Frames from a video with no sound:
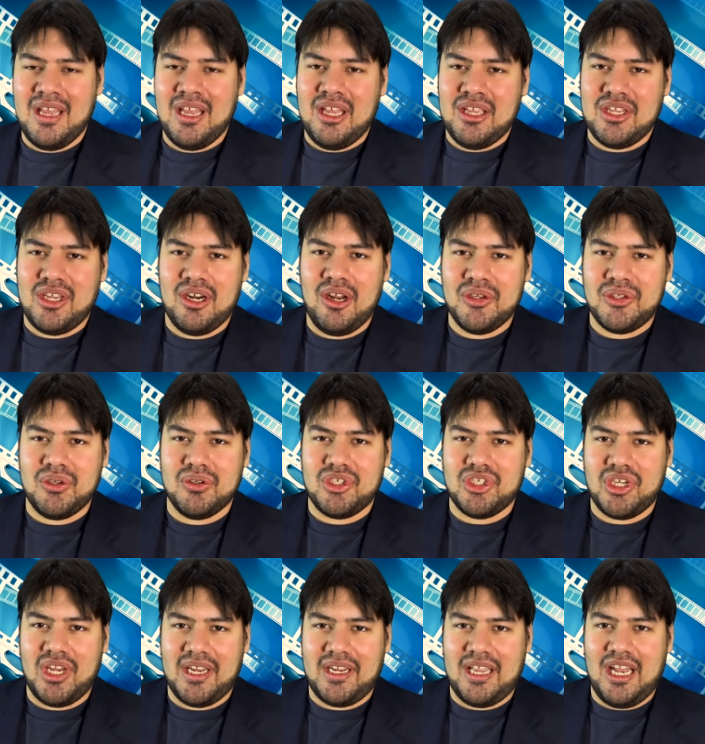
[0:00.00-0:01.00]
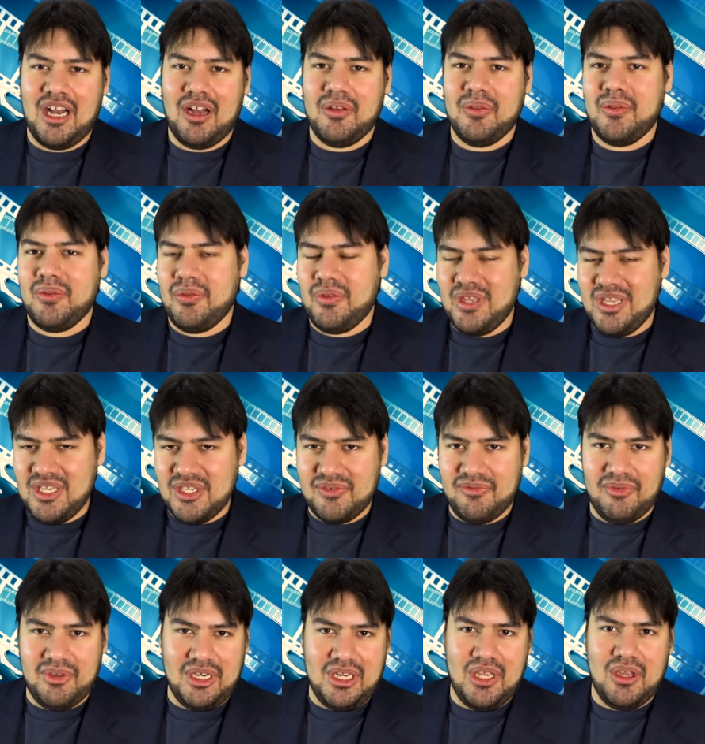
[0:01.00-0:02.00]
You can also check out these
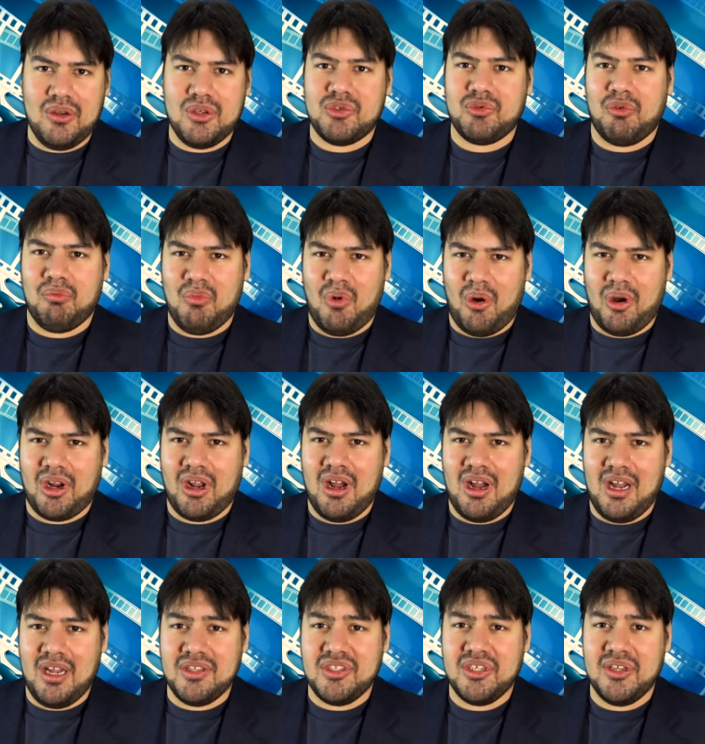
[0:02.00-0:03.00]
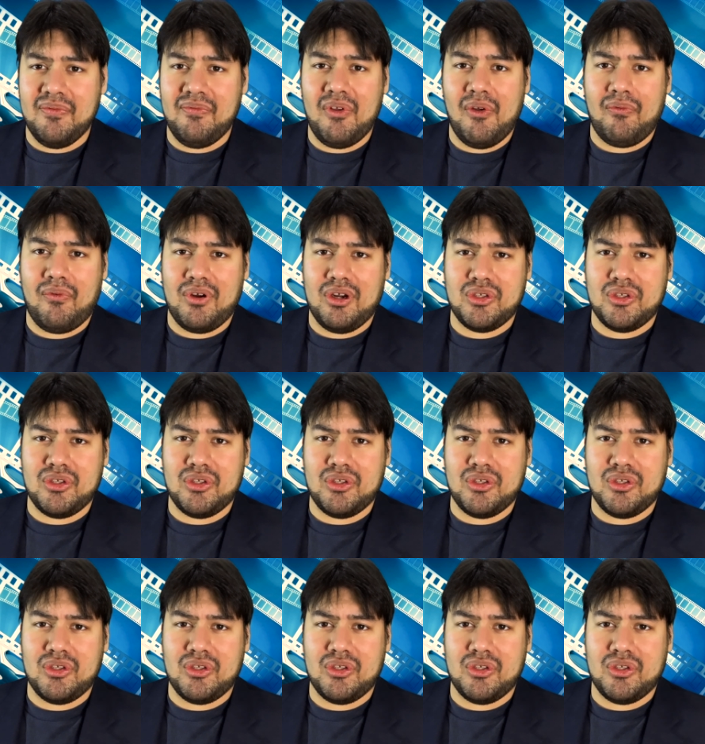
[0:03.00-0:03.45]
videos for more content. Feel free to